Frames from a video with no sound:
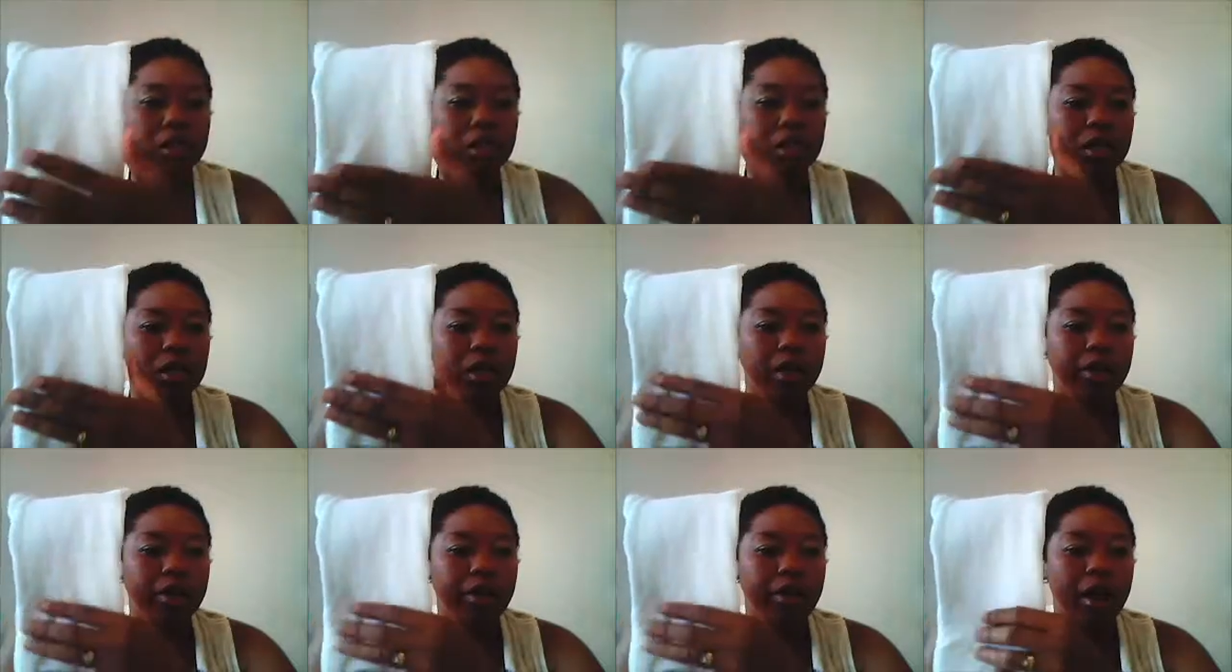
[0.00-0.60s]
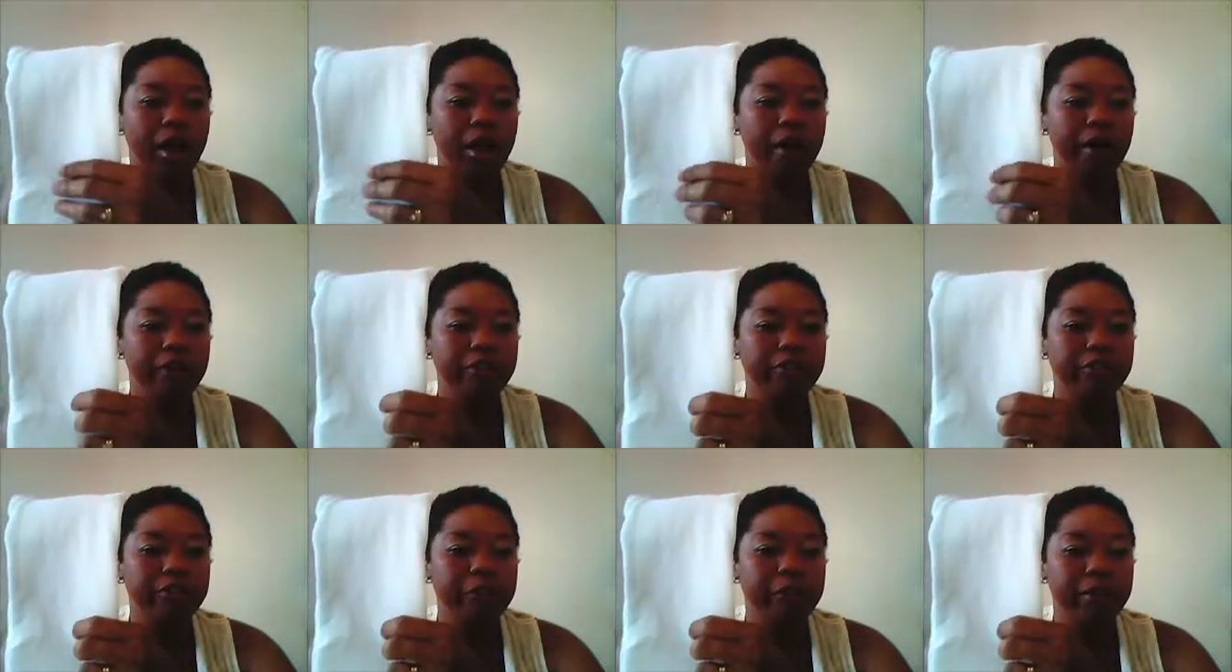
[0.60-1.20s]
layer of
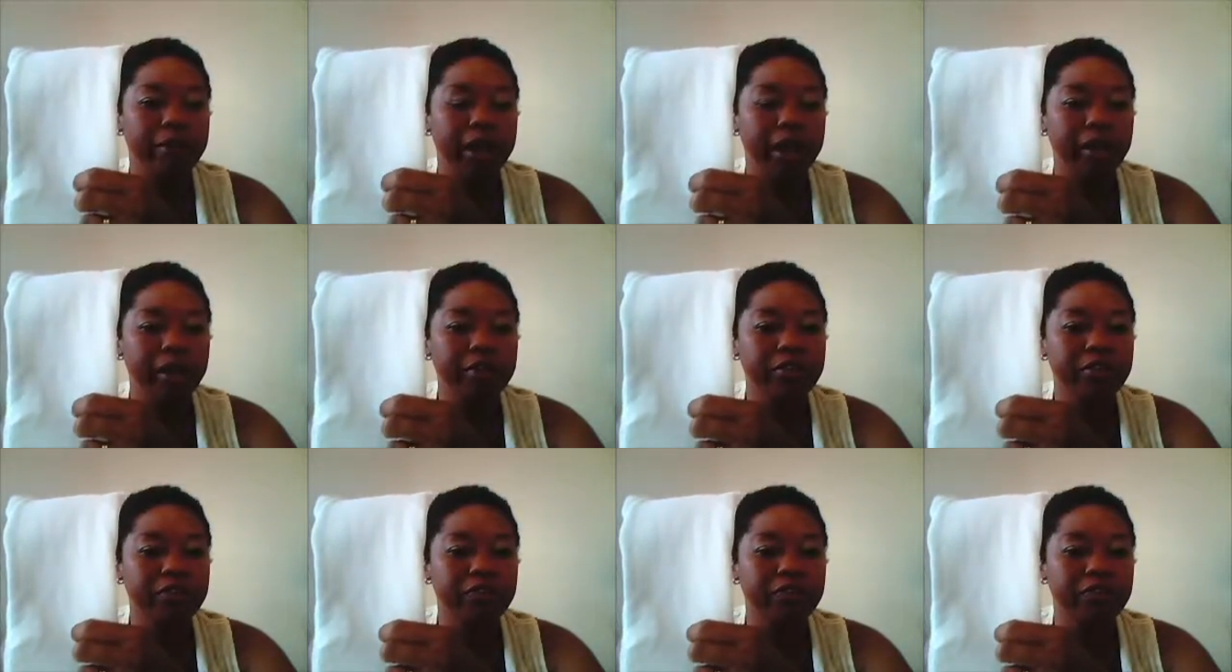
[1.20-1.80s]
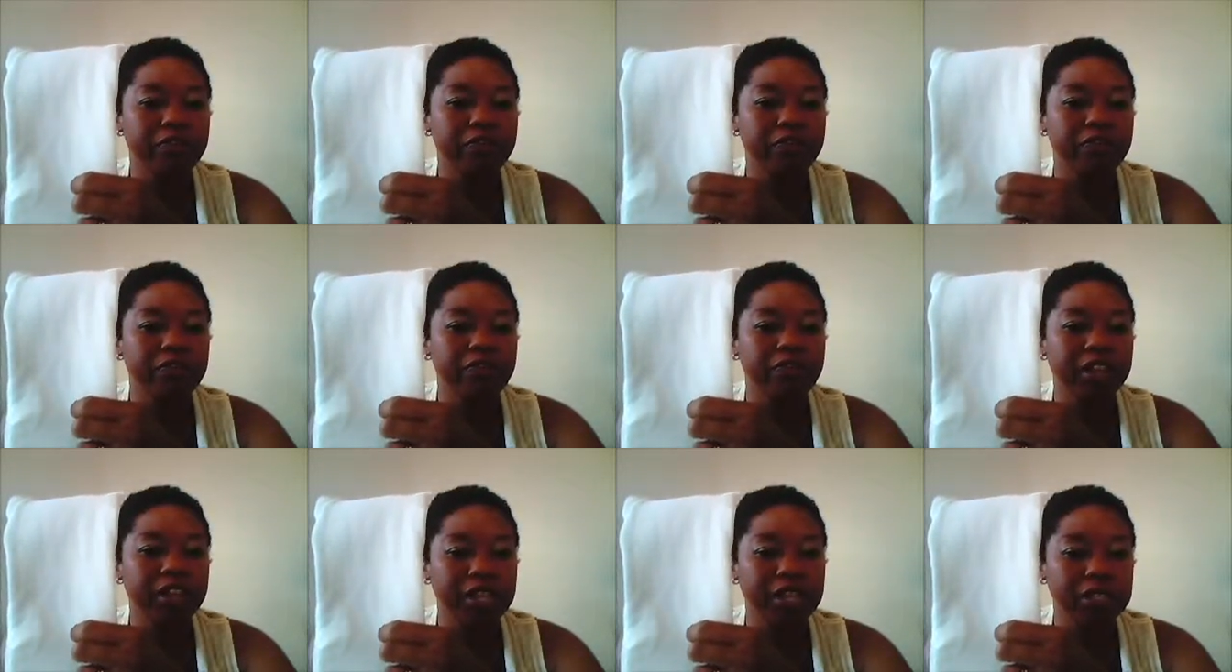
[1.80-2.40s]
mica
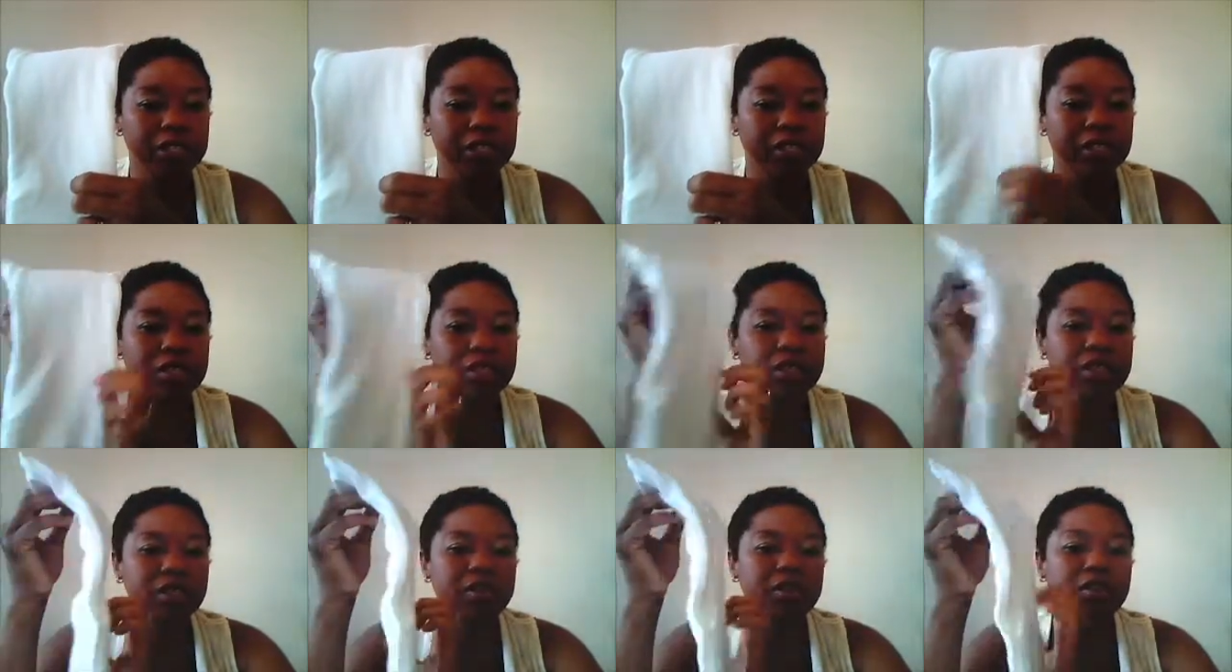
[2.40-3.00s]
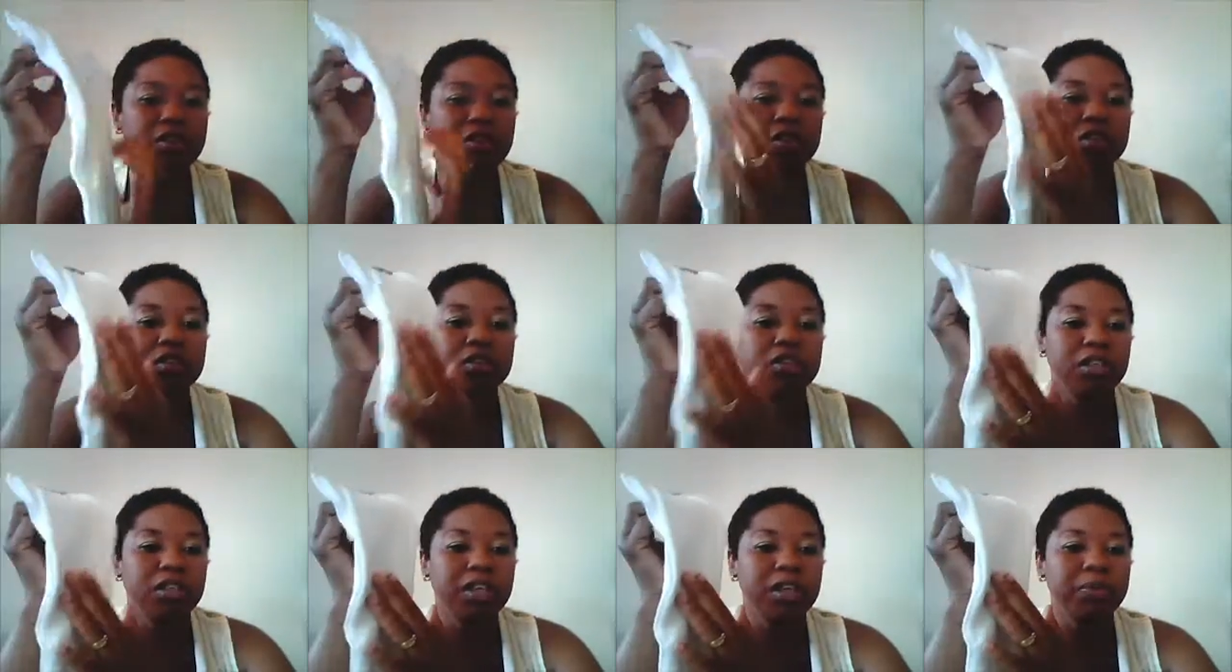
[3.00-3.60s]
fleece to
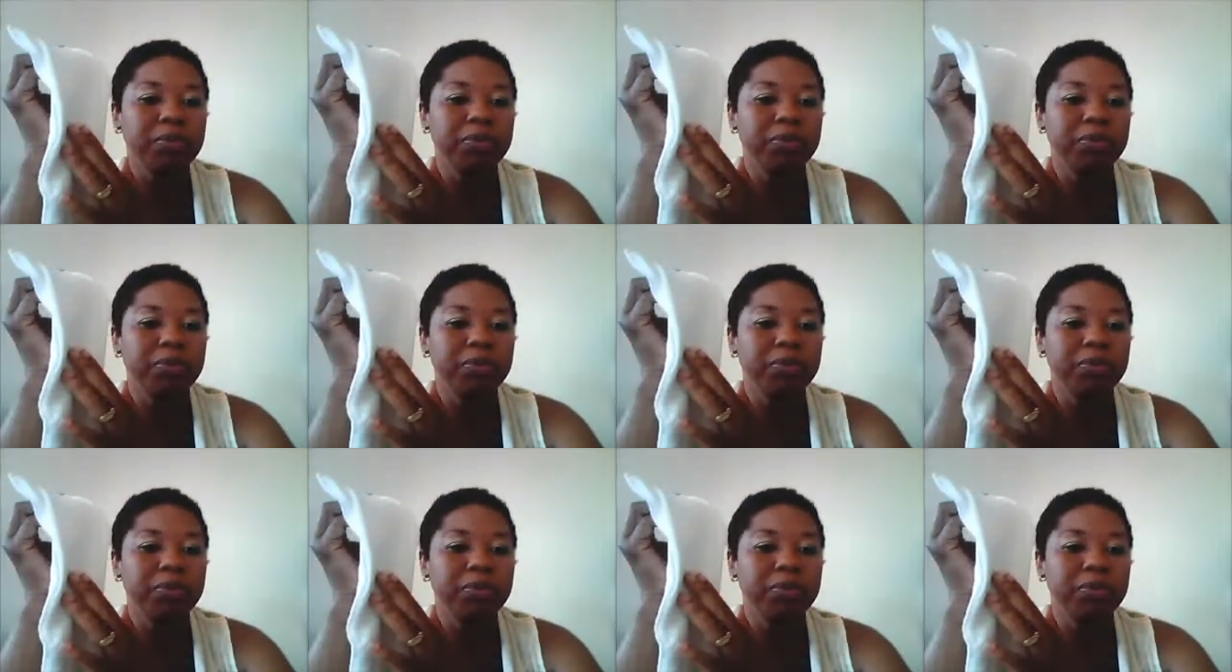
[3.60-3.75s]
keep her